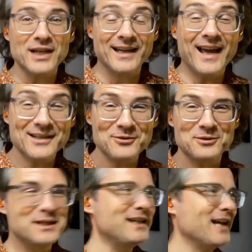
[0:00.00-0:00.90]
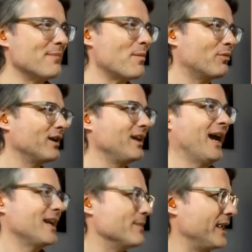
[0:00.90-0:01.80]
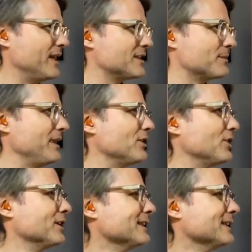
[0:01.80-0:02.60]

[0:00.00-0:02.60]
And as you see, I'm a pretty animated speaker.